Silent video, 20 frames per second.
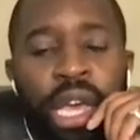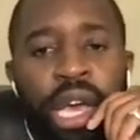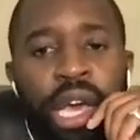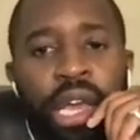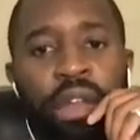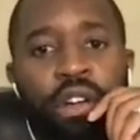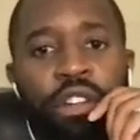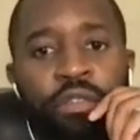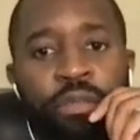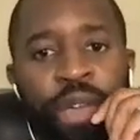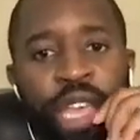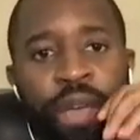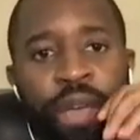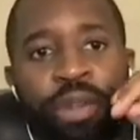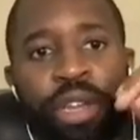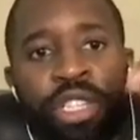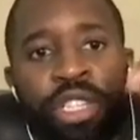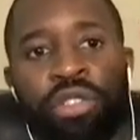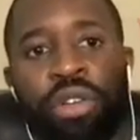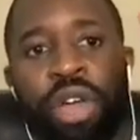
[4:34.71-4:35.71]
a lot of people
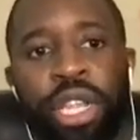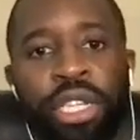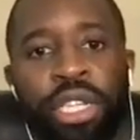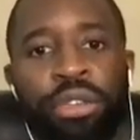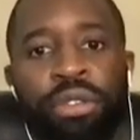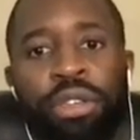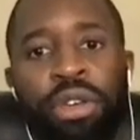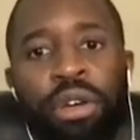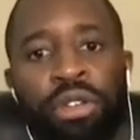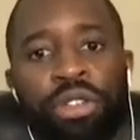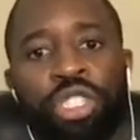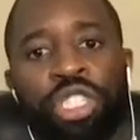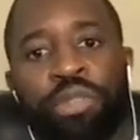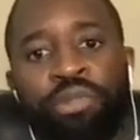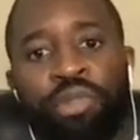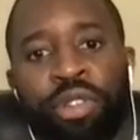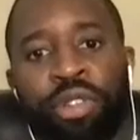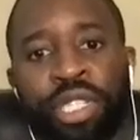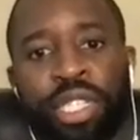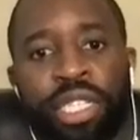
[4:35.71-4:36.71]
are trying to use conscious
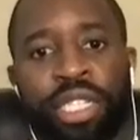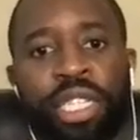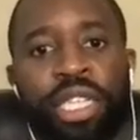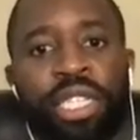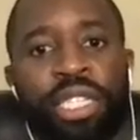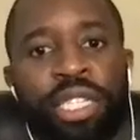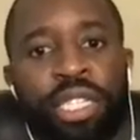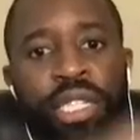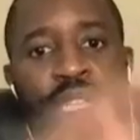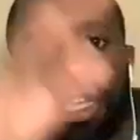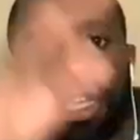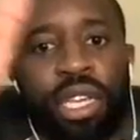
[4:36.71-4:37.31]
processes